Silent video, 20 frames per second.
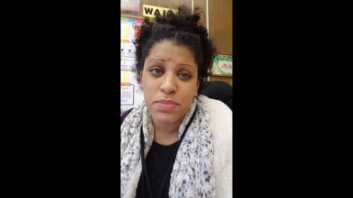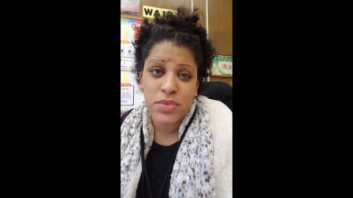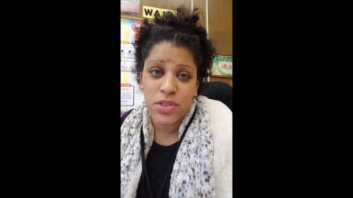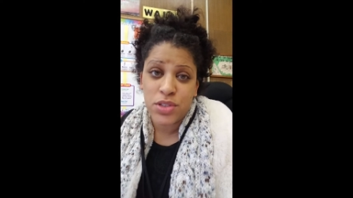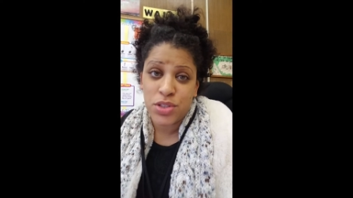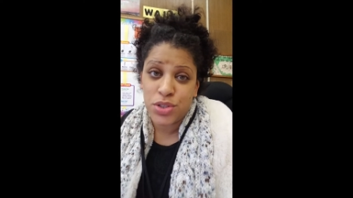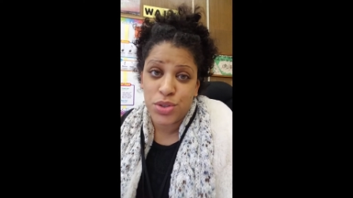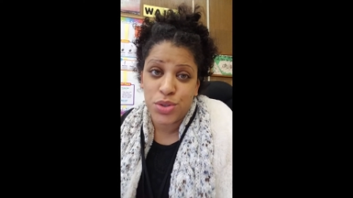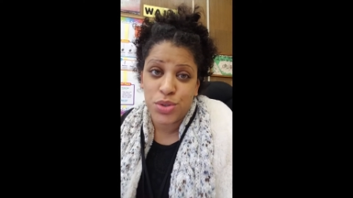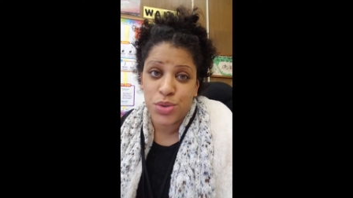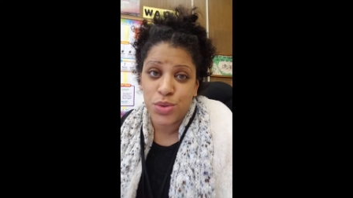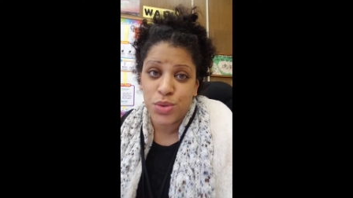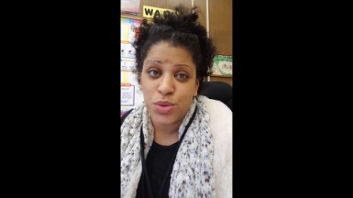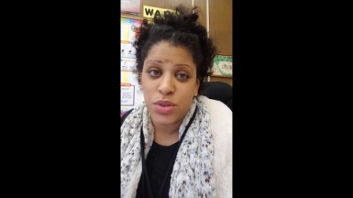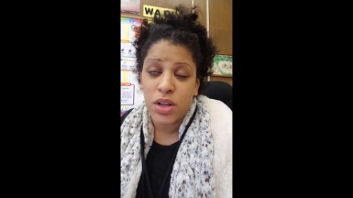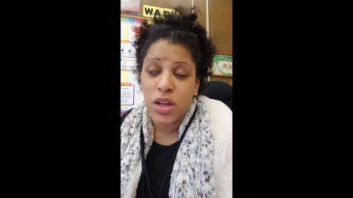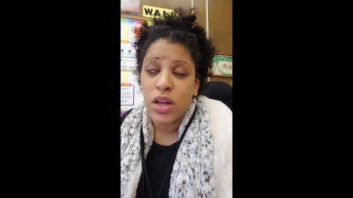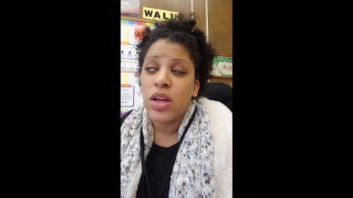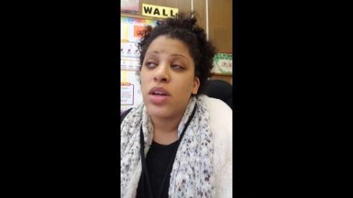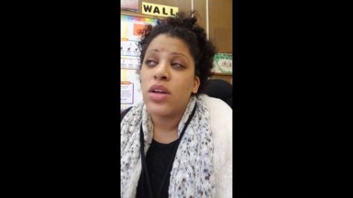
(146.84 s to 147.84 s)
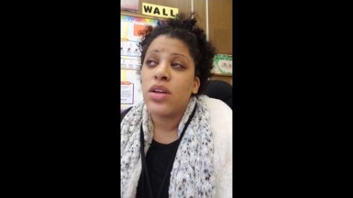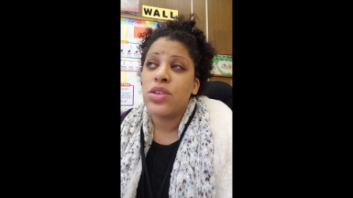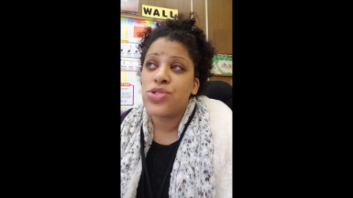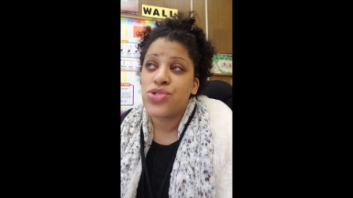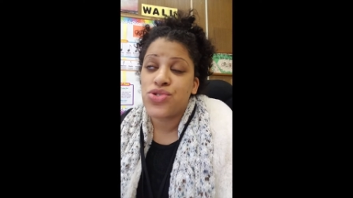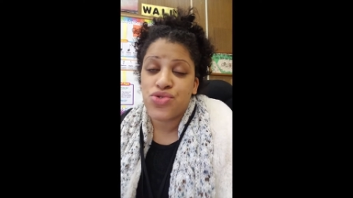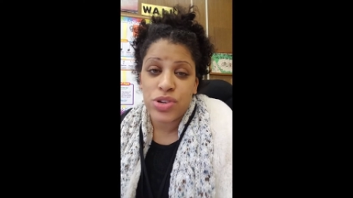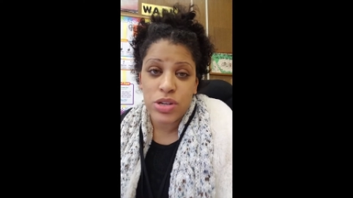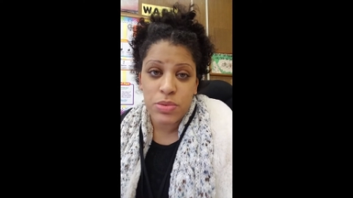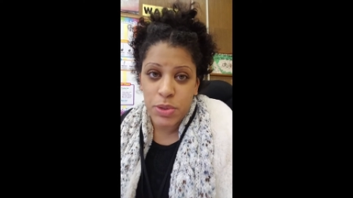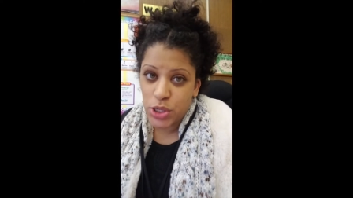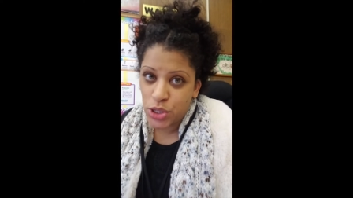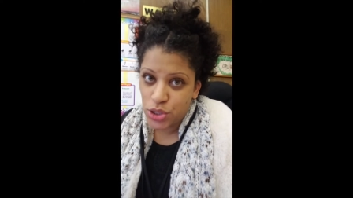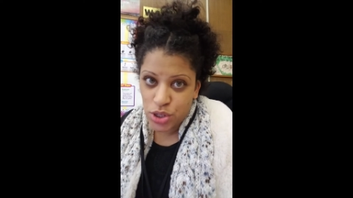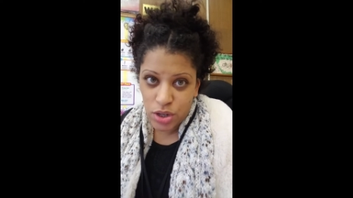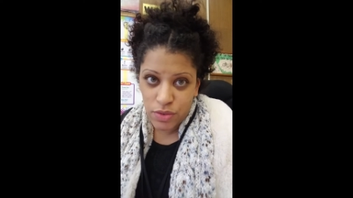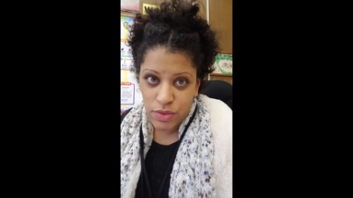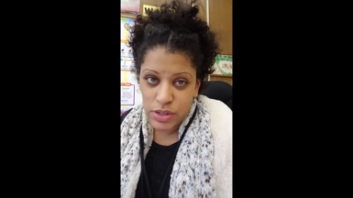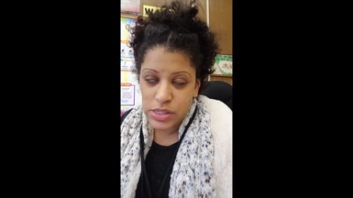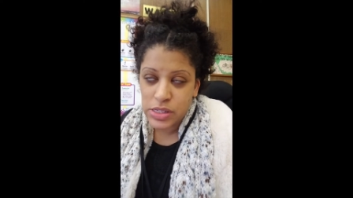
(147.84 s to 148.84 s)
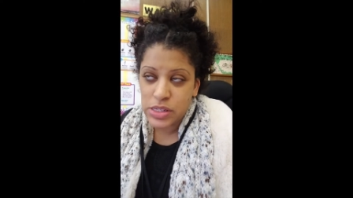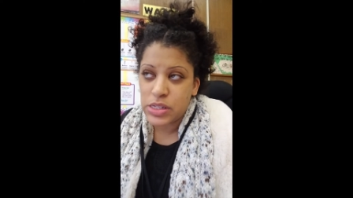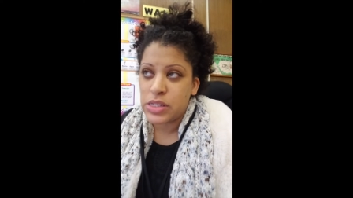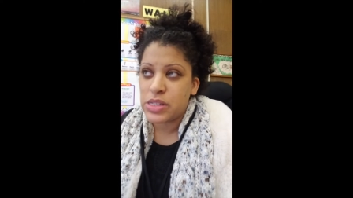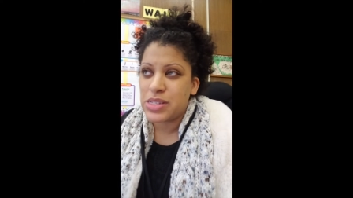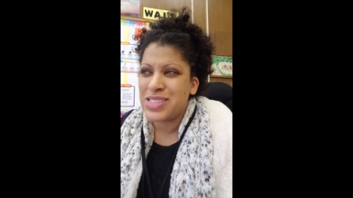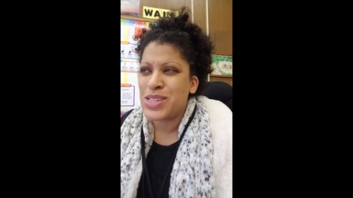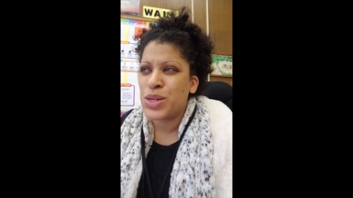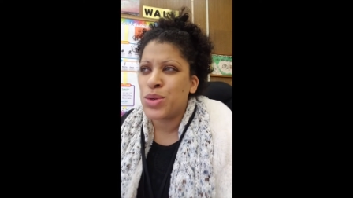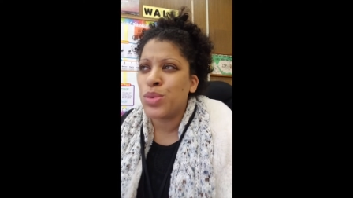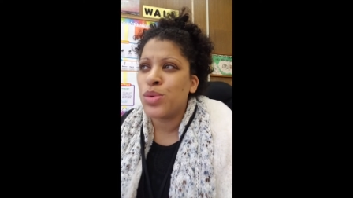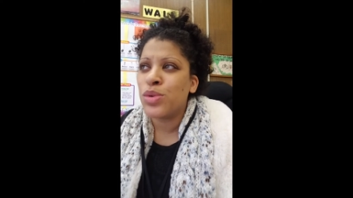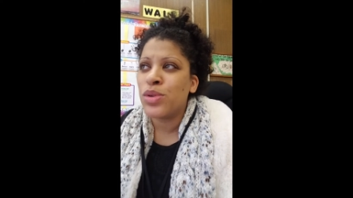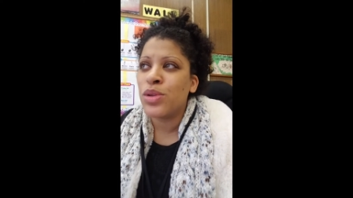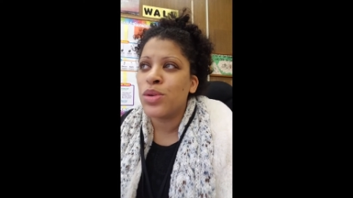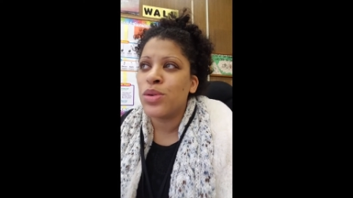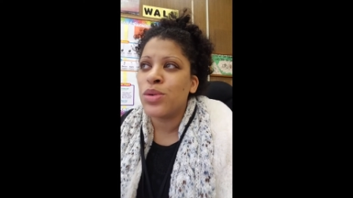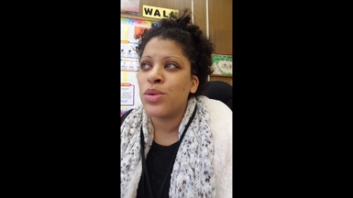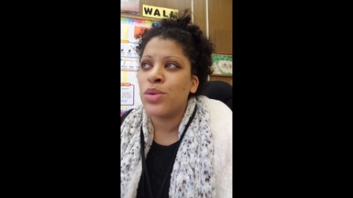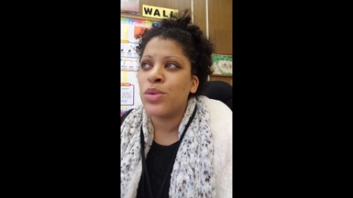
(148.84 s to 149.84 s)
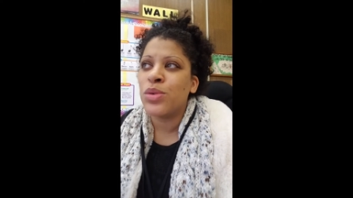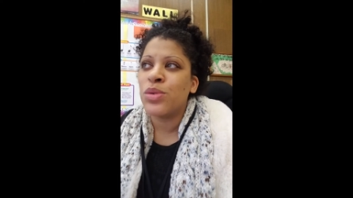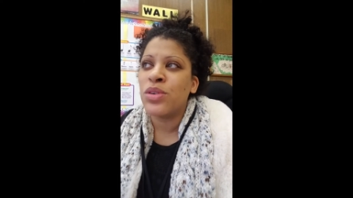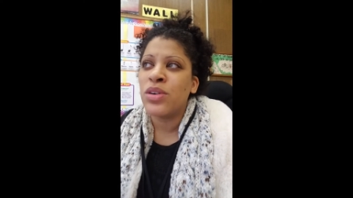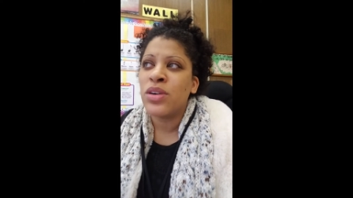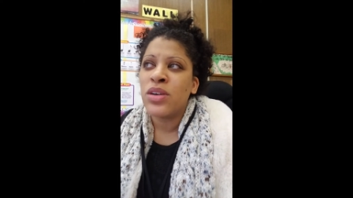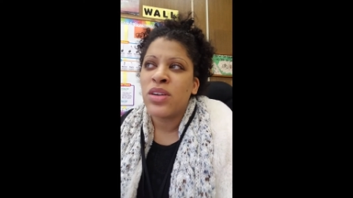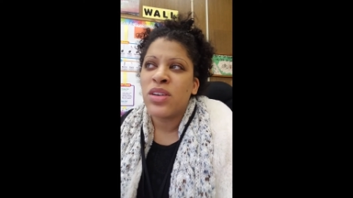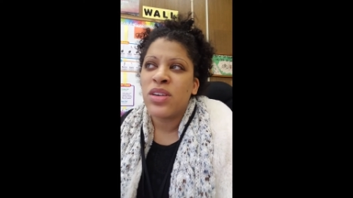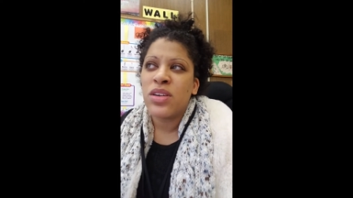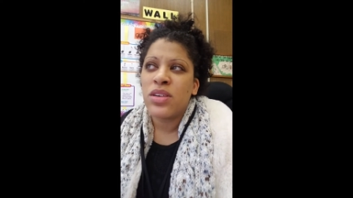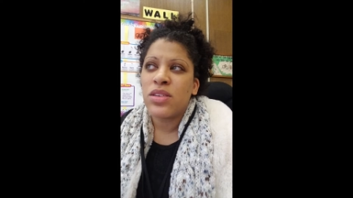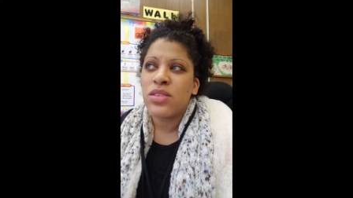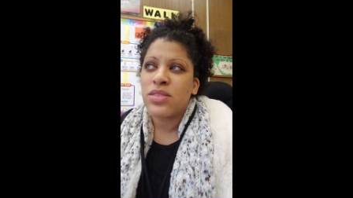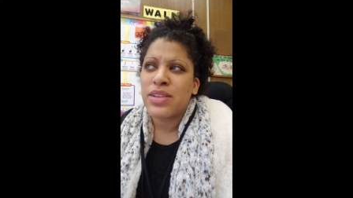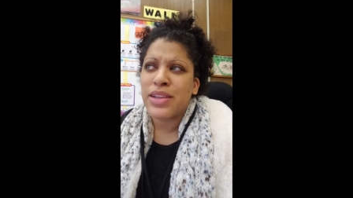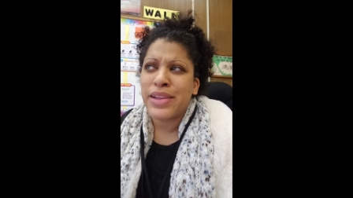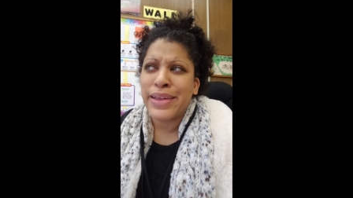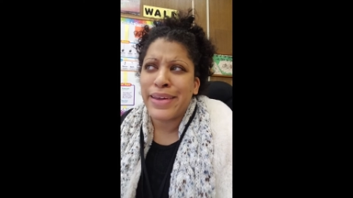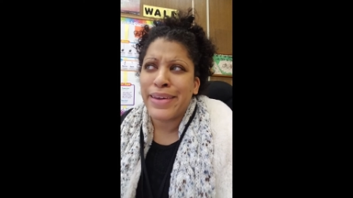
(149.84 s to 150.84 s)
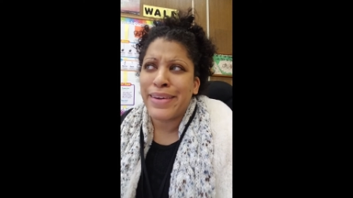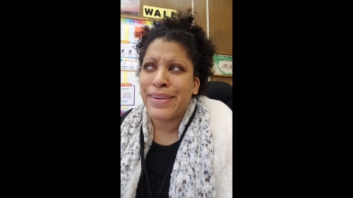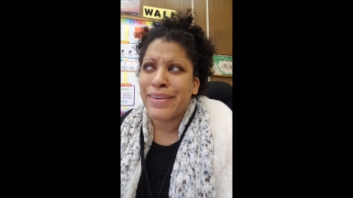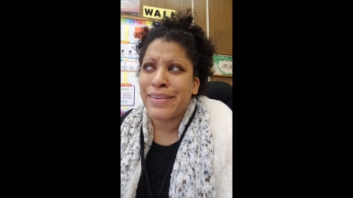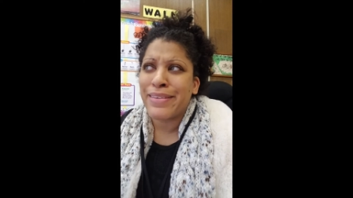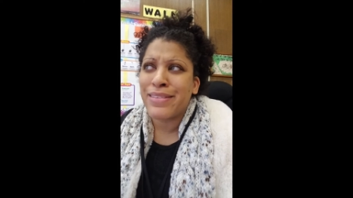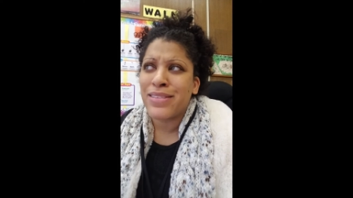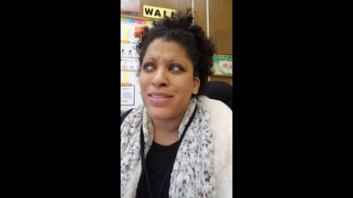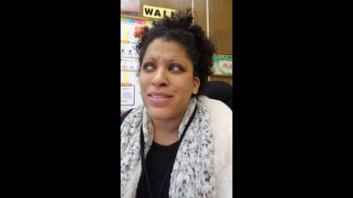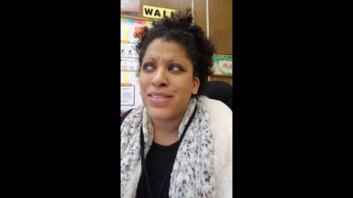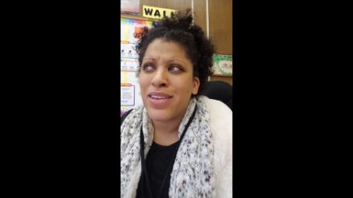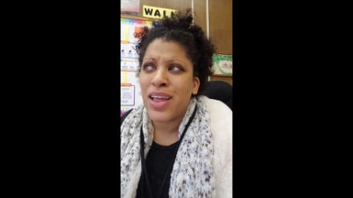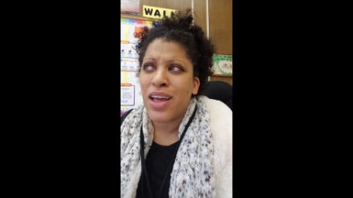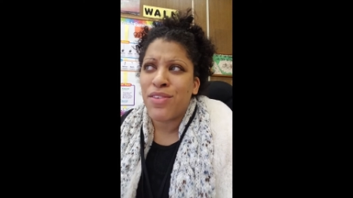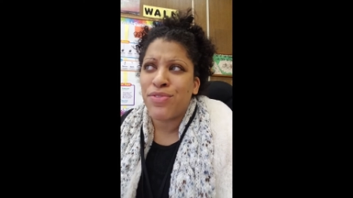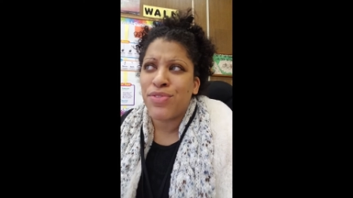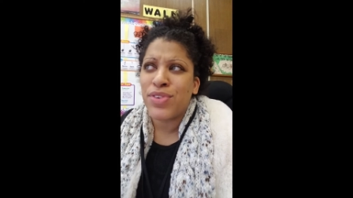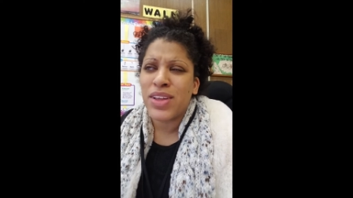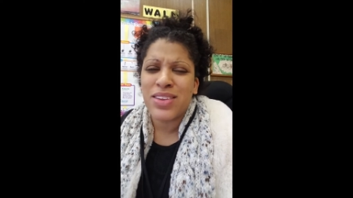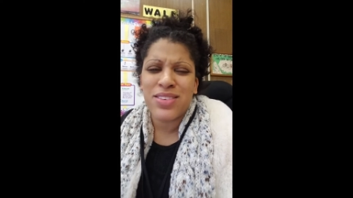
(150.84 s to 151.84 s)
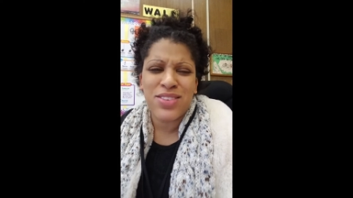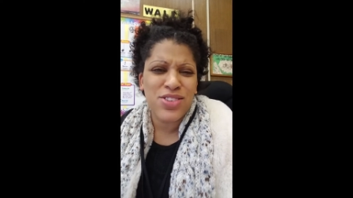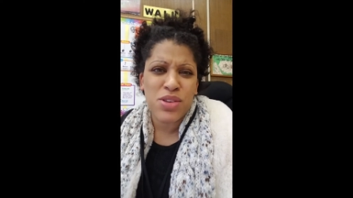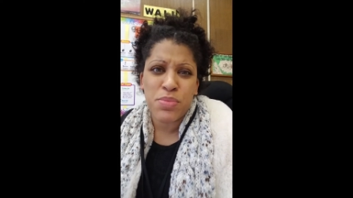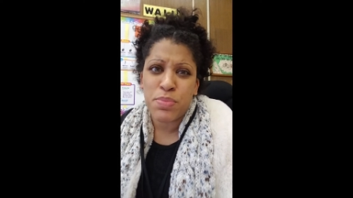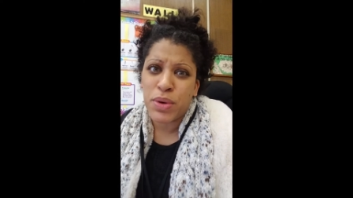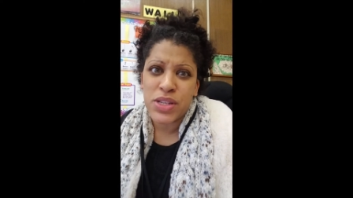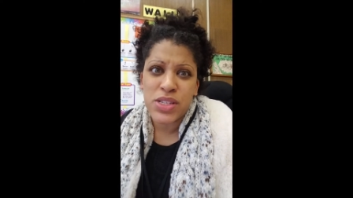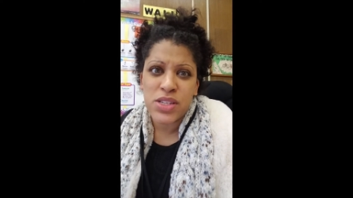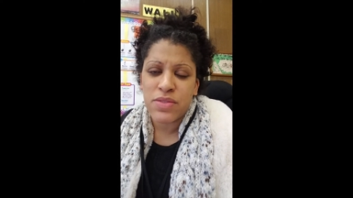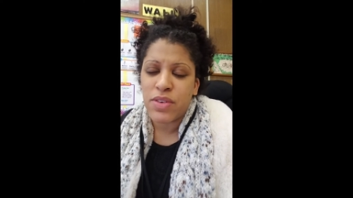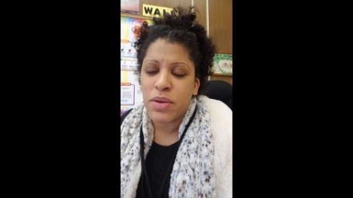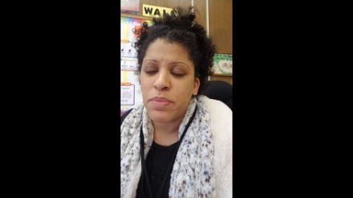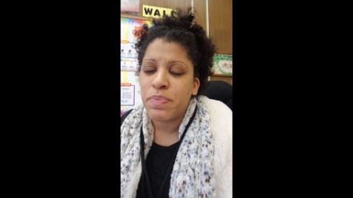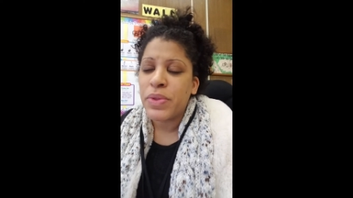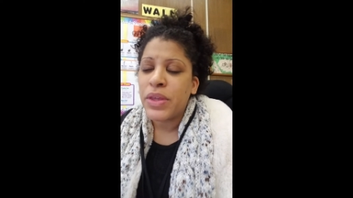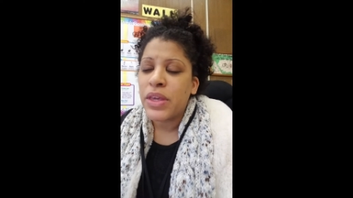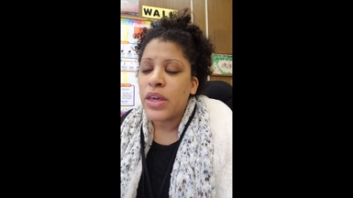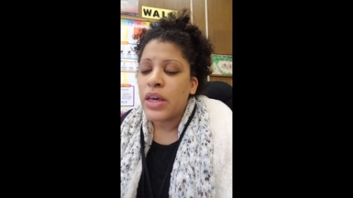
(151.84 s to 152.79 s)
to streaming services, Hulu, Sling, Netflix, there's a bunch of them.